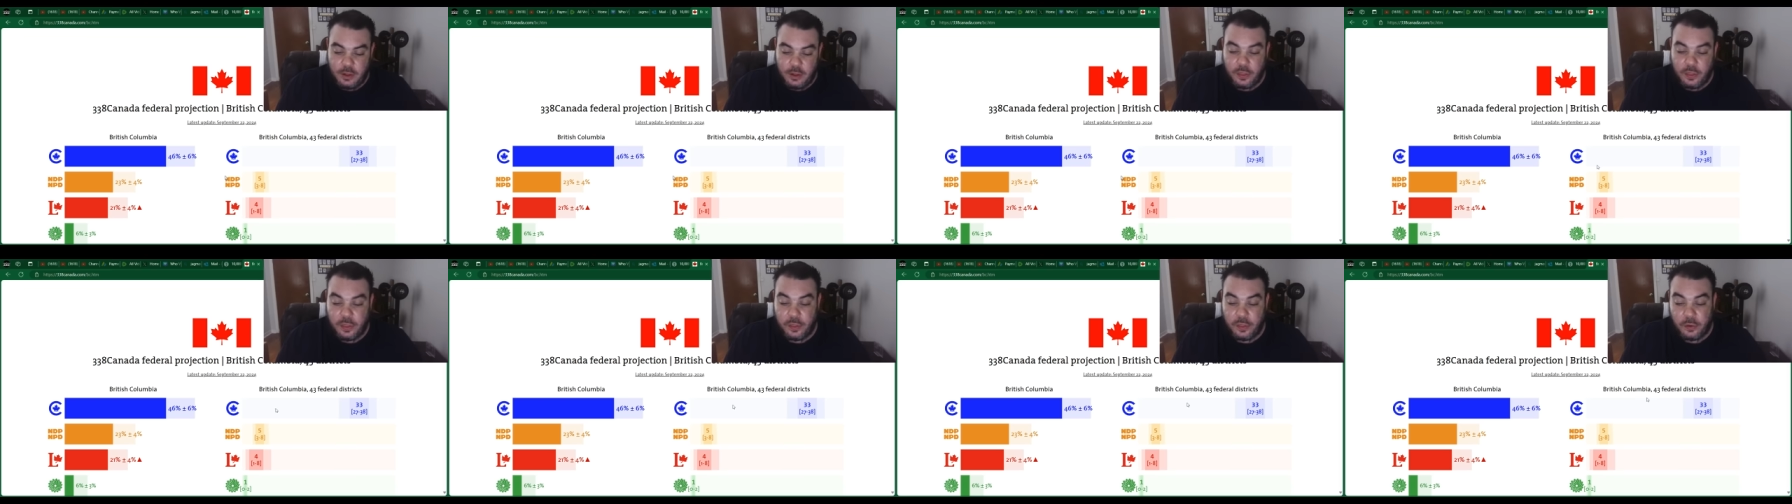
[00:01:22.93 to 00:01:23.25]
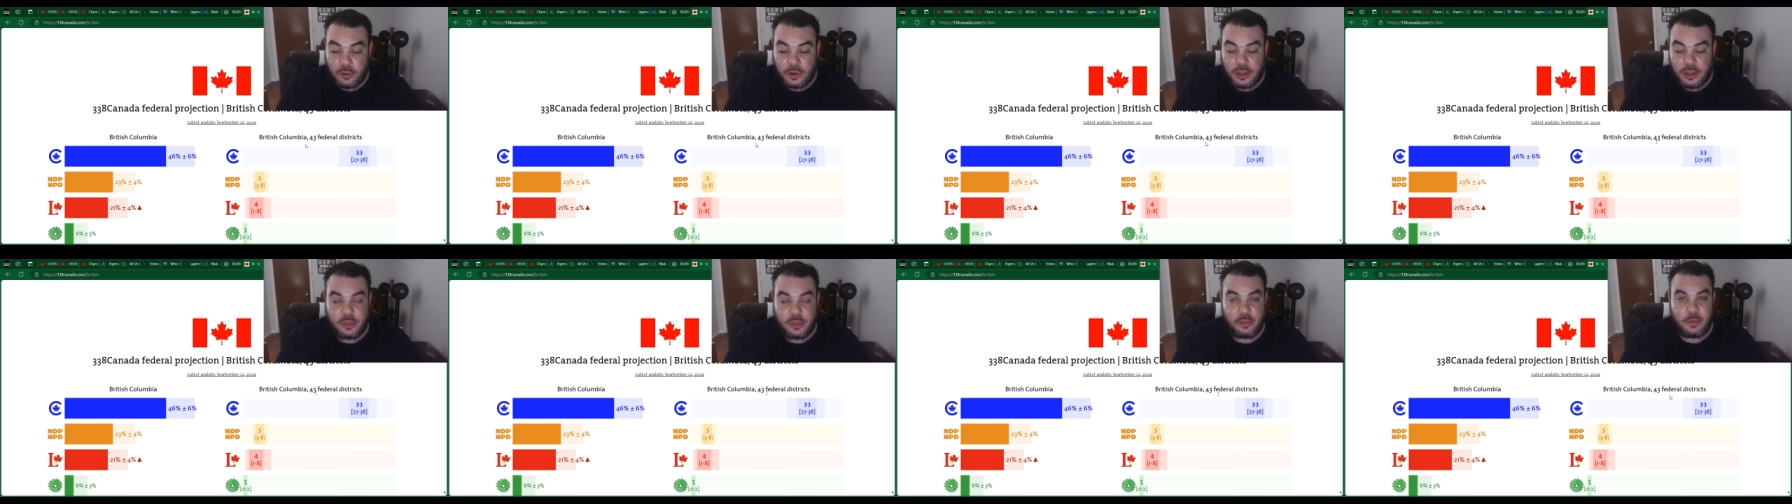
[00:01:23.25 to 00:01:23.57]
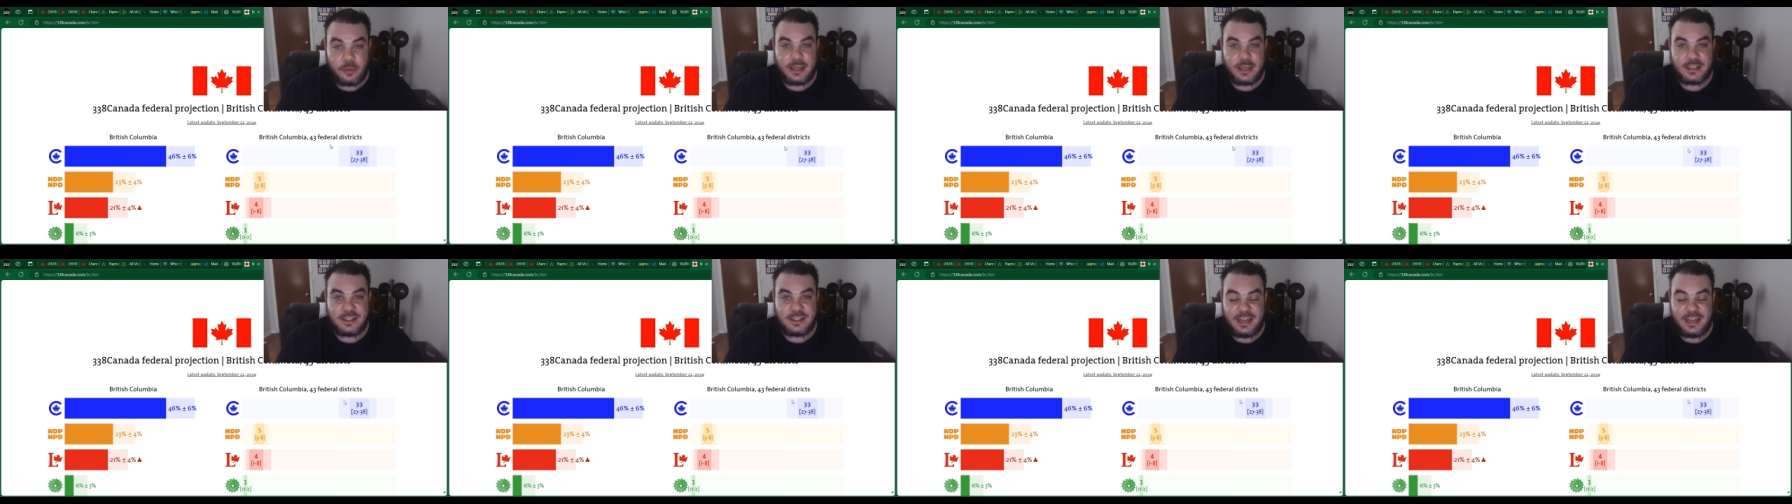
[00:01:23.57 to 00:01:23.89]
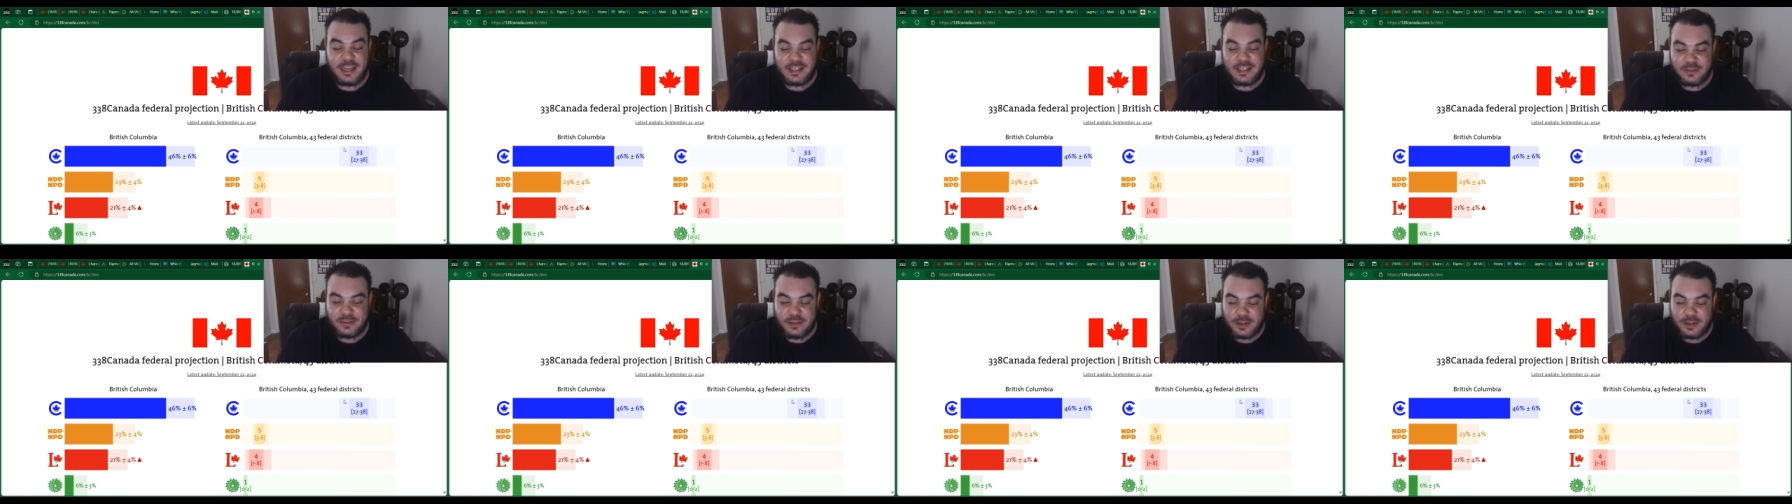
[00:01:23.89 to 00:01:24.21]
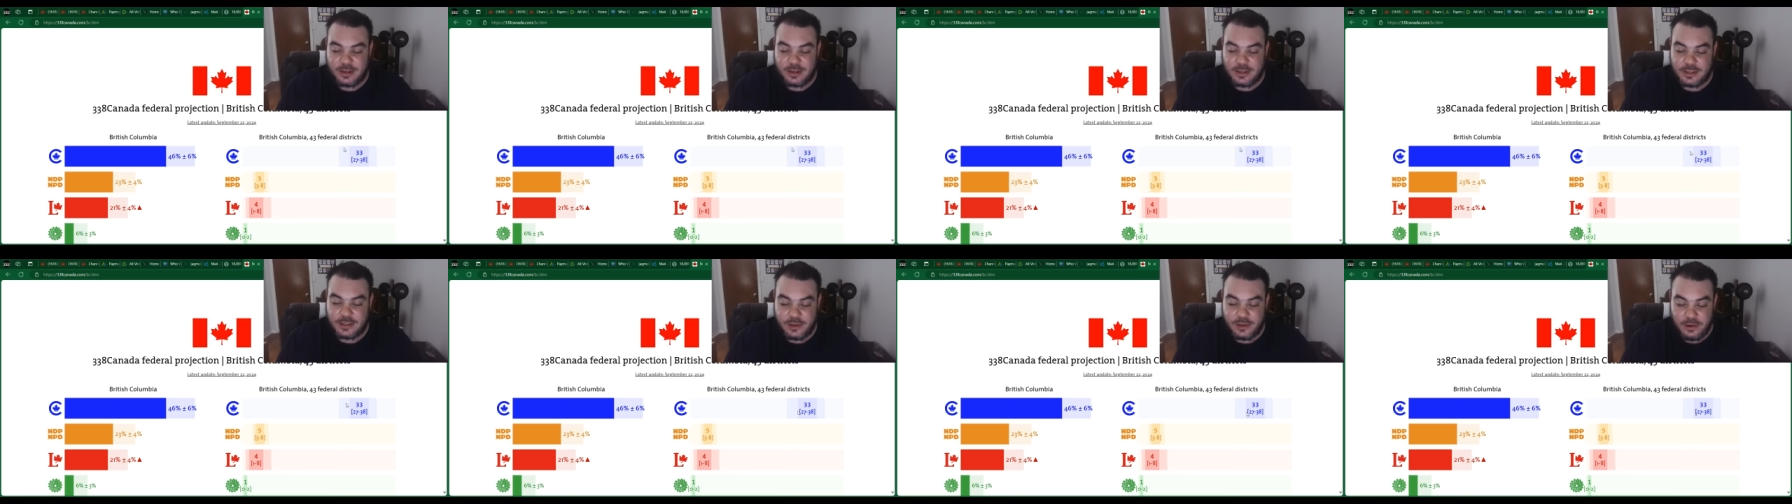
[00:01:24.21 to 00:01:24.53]
33 seats for the
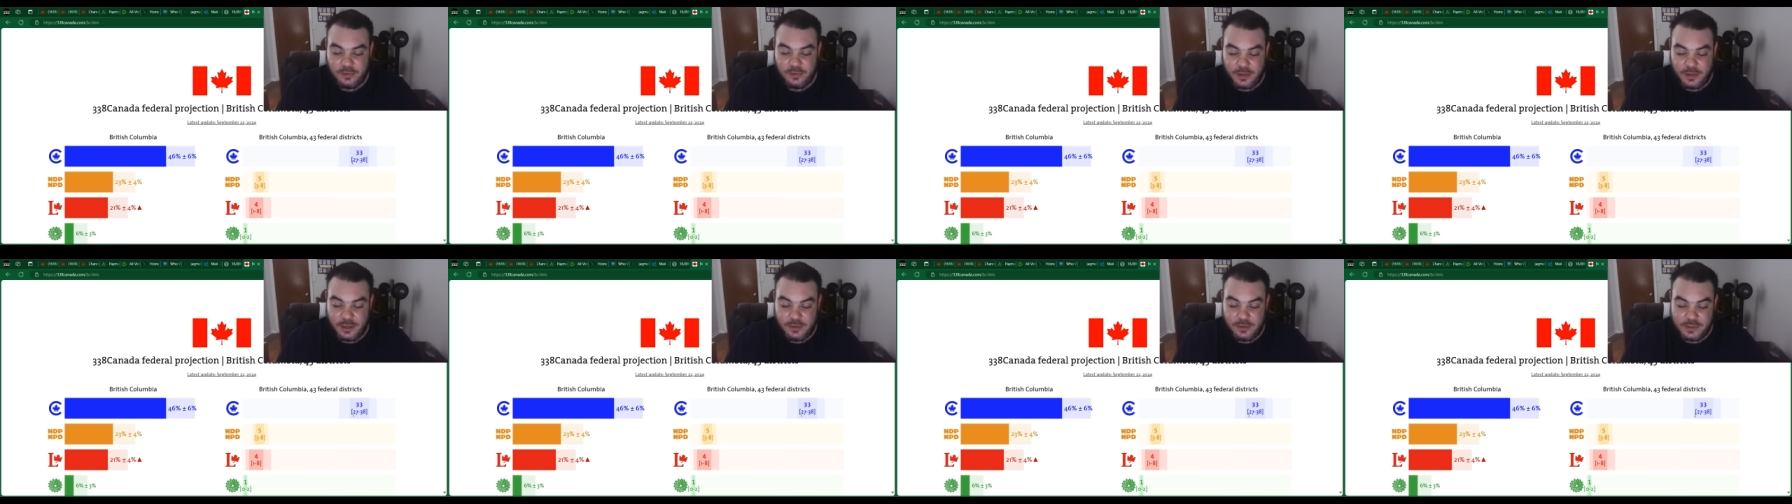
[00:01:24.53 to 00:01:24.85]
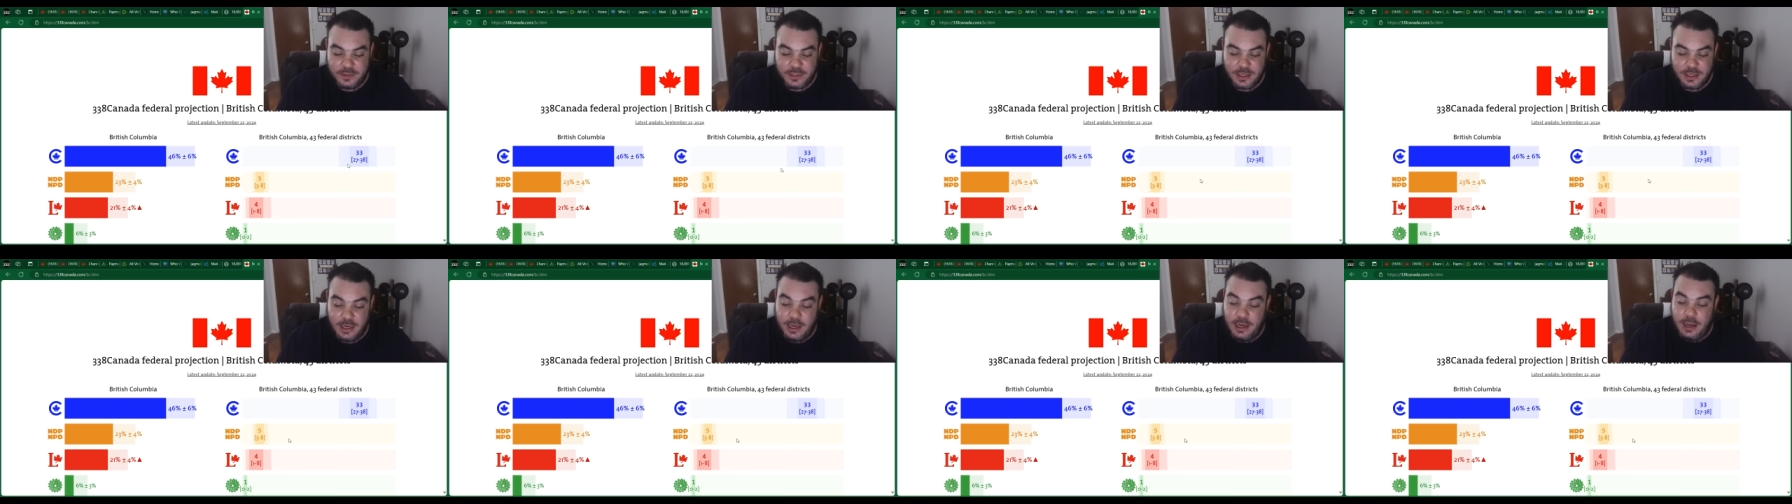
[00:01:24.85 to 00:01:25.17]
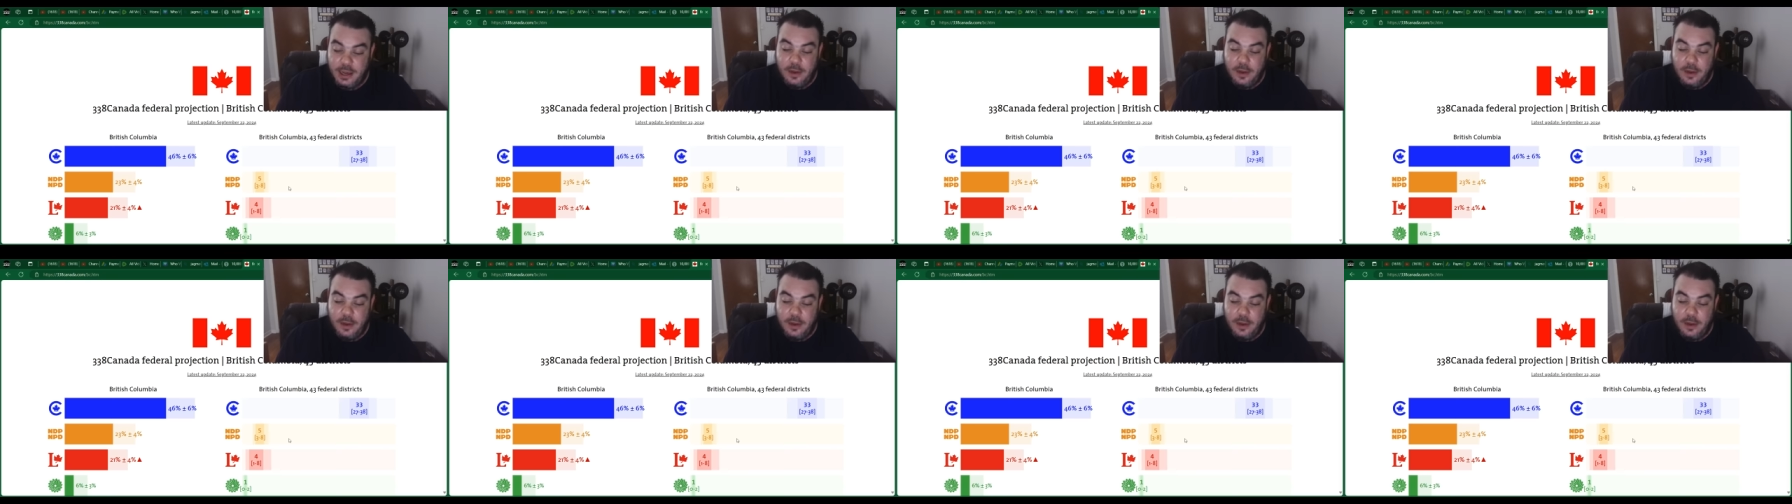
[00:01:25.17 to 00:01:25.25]
Conservatives,